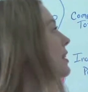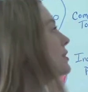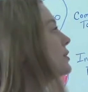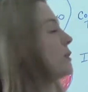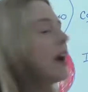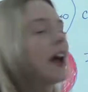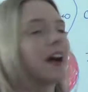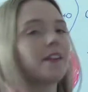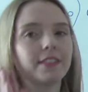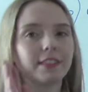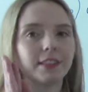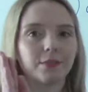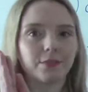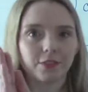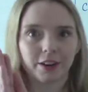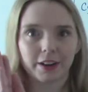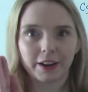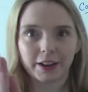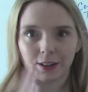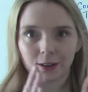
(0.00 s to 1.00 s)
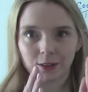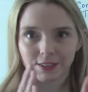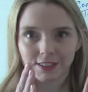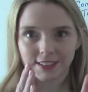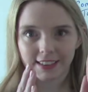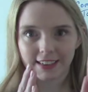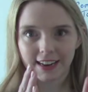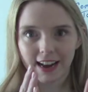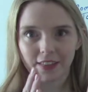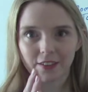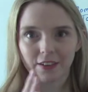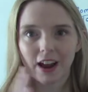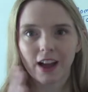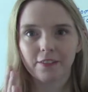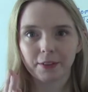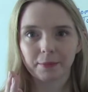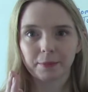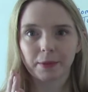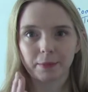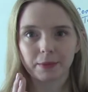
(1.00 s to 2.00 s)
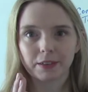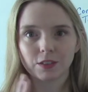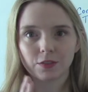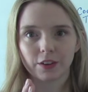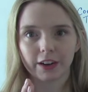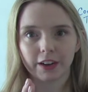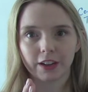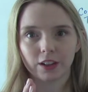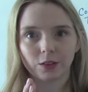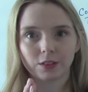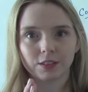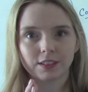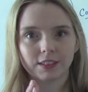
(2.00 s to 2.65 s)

So having them very close together, having babies very close